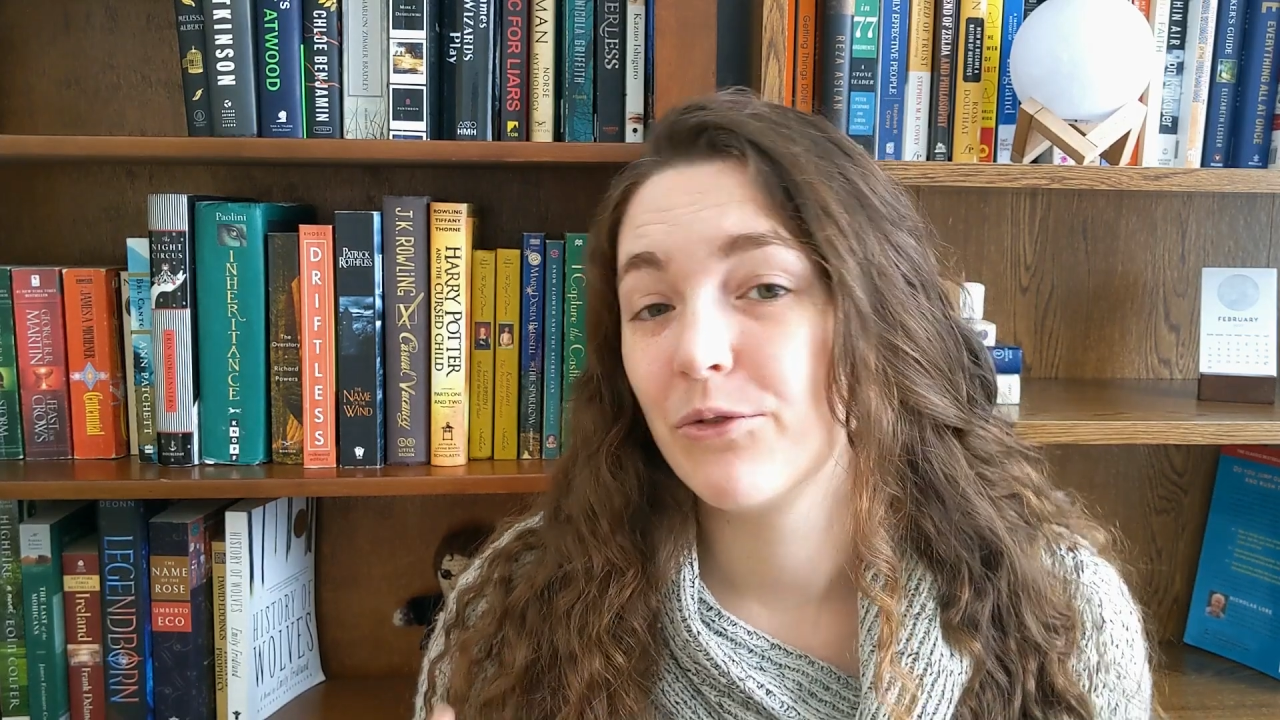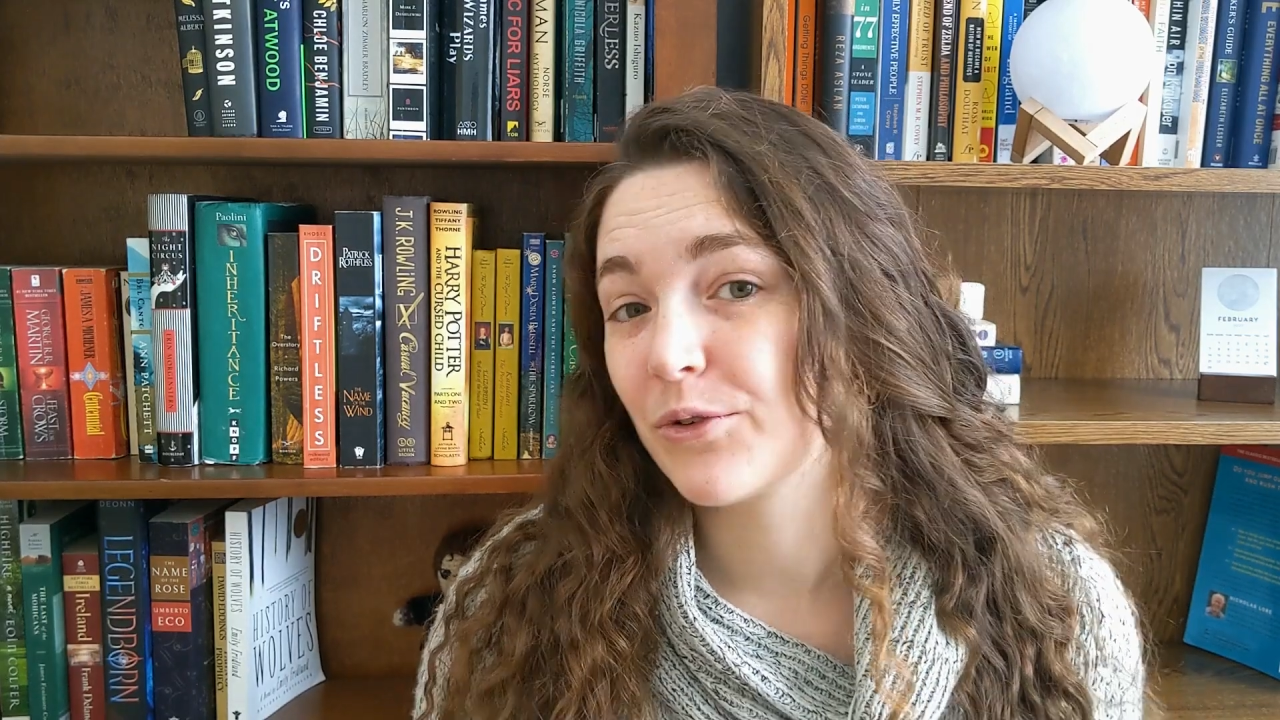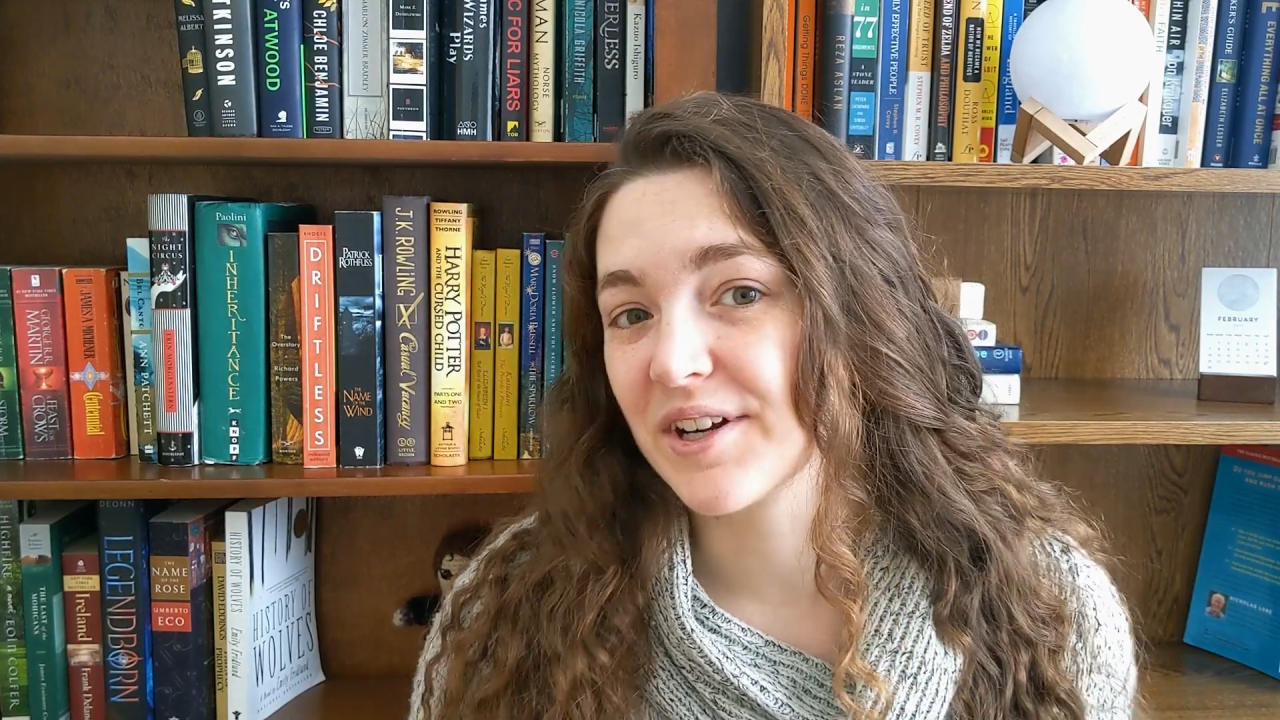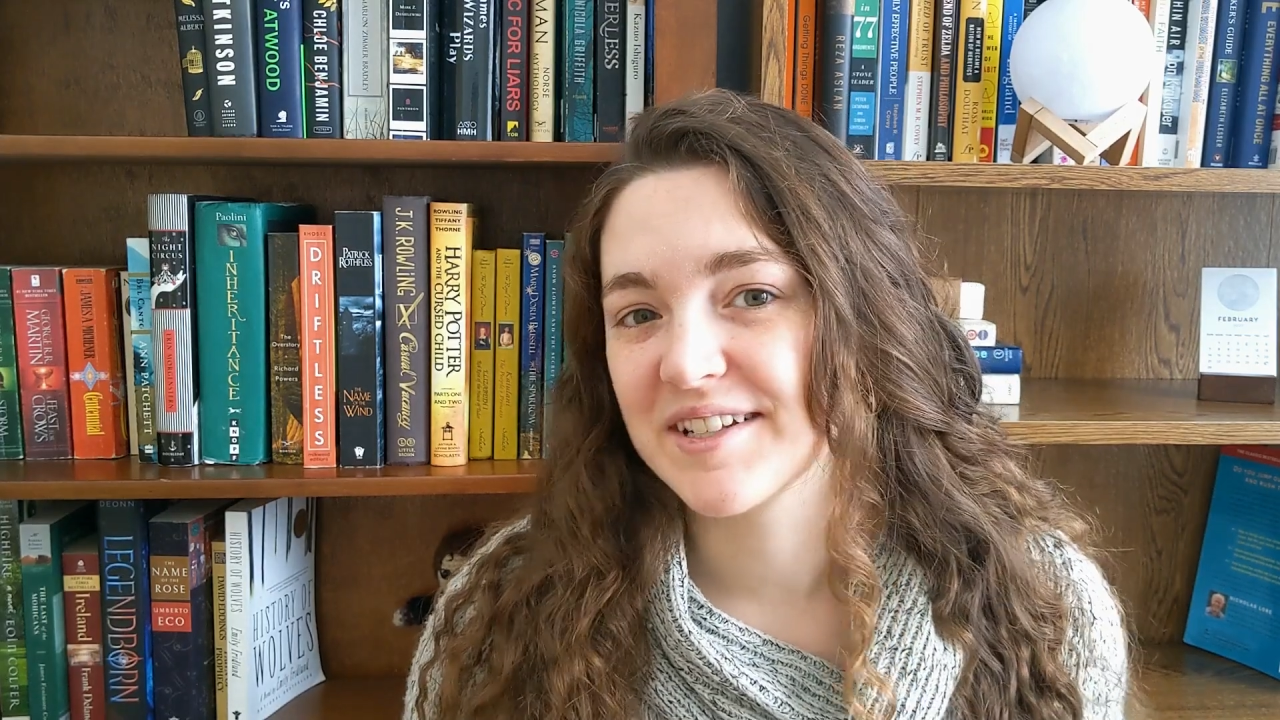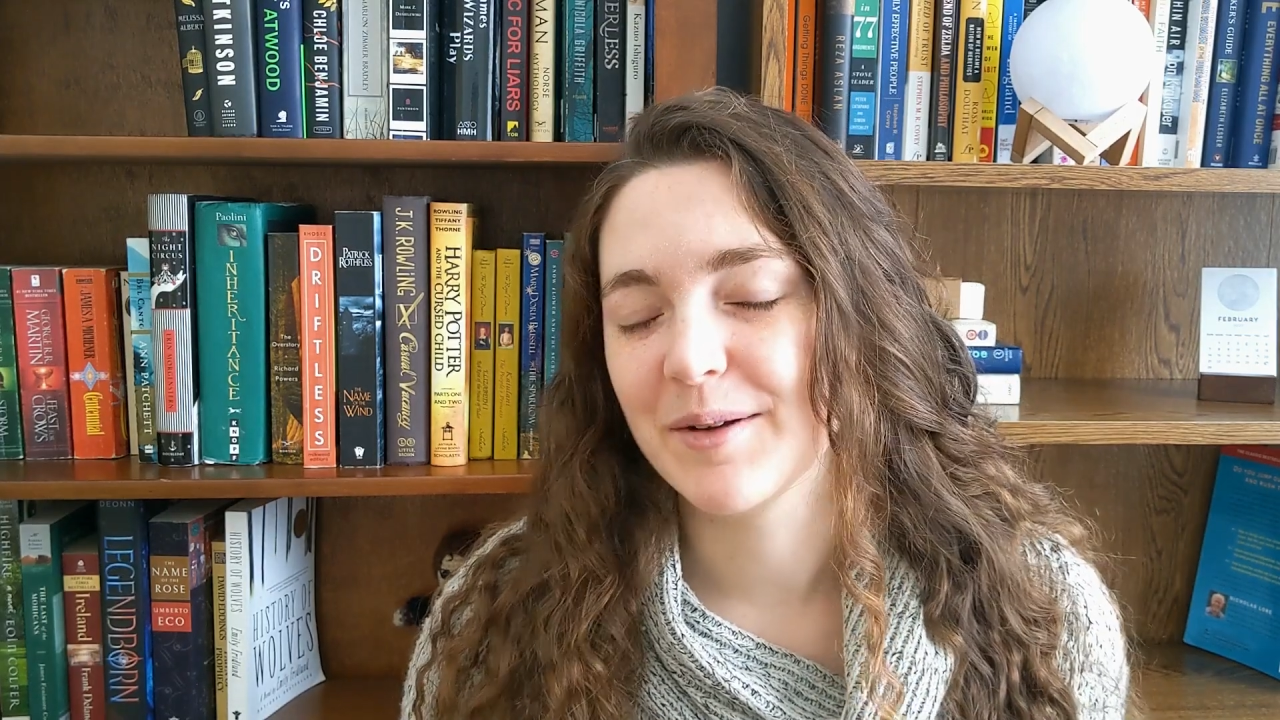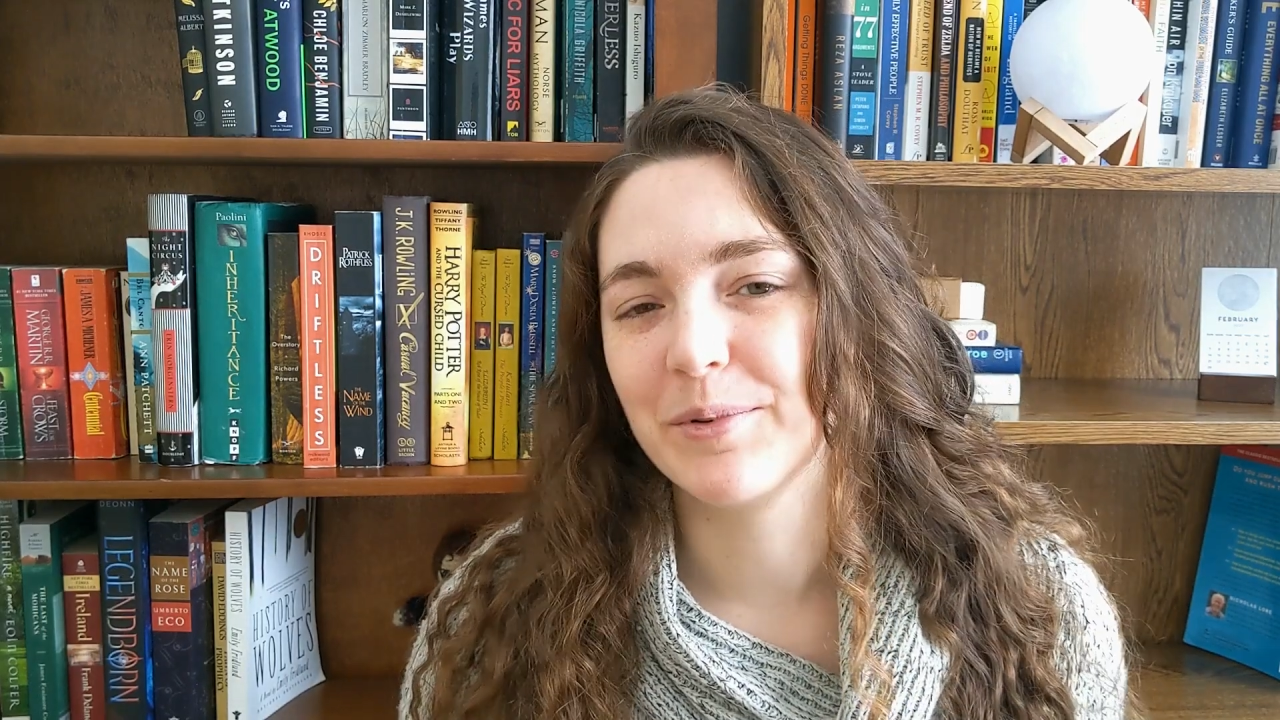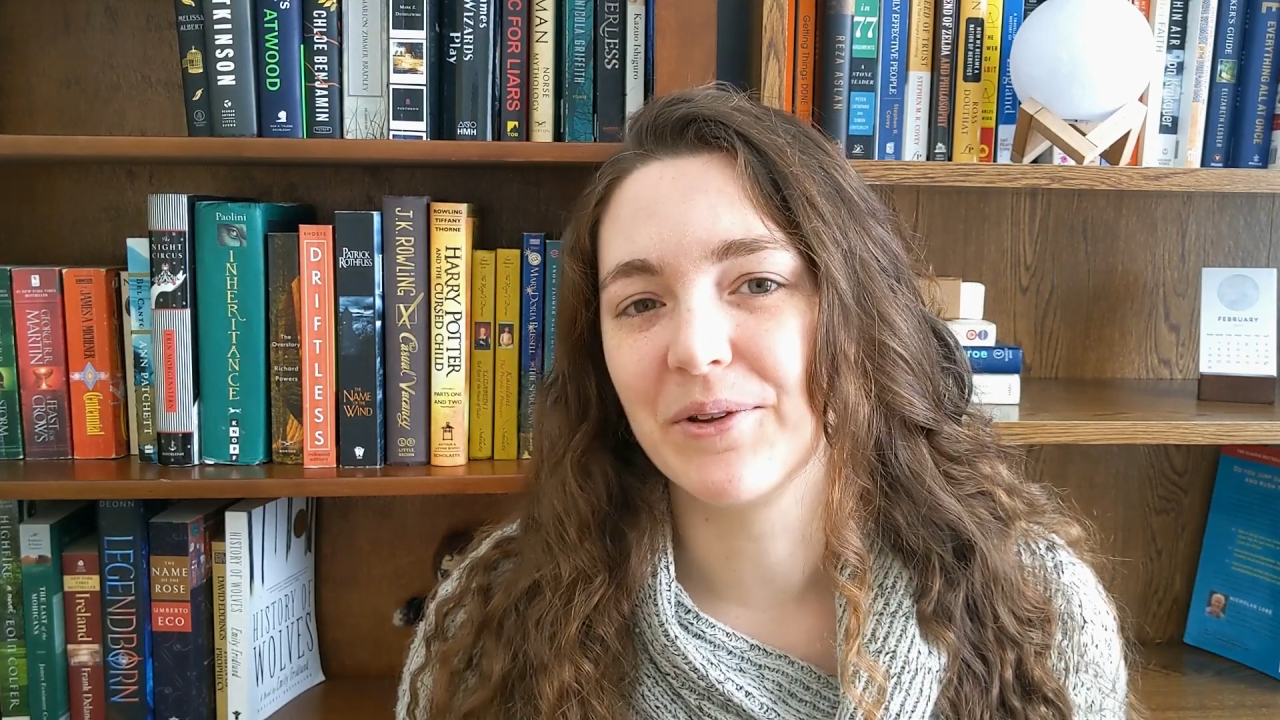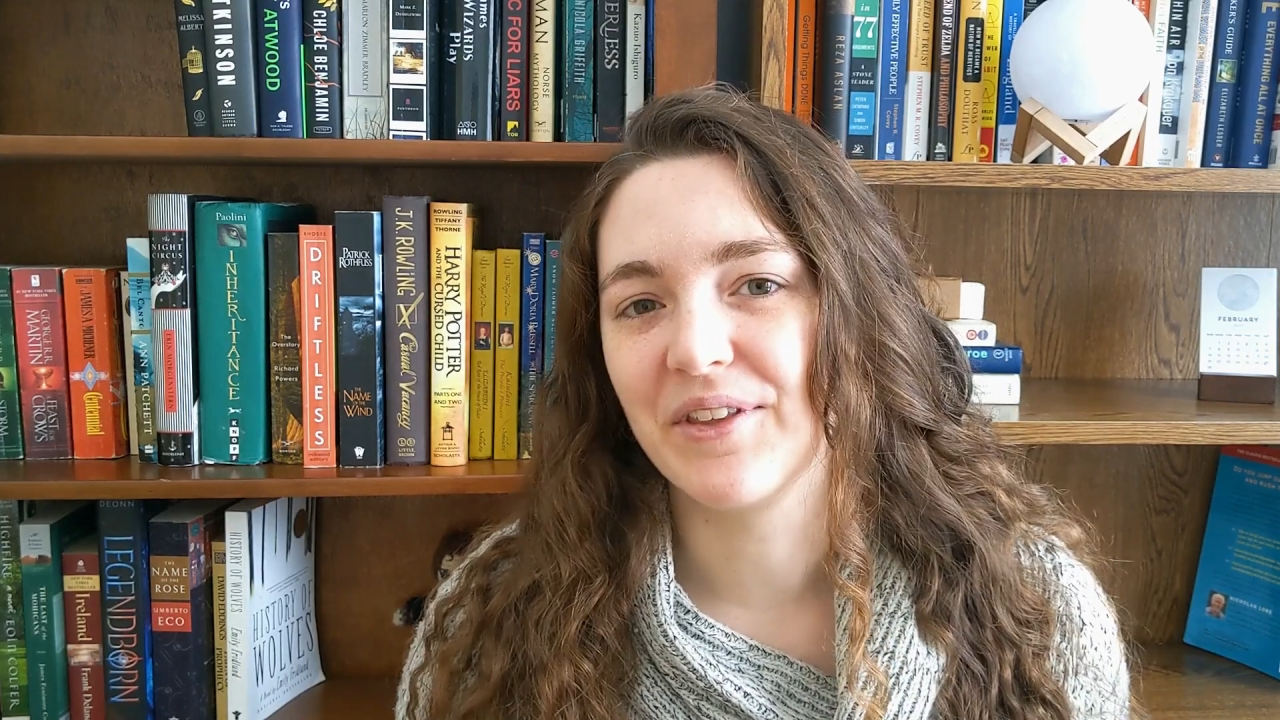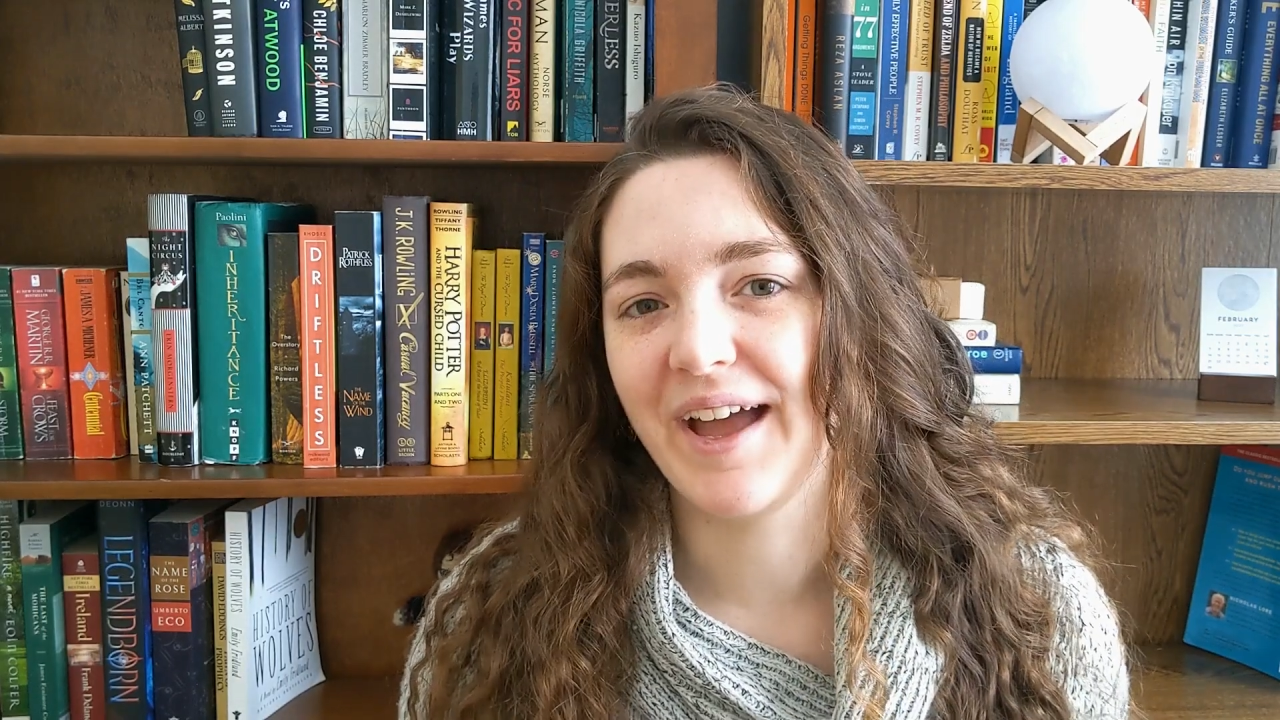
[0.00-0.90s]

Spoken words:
For example,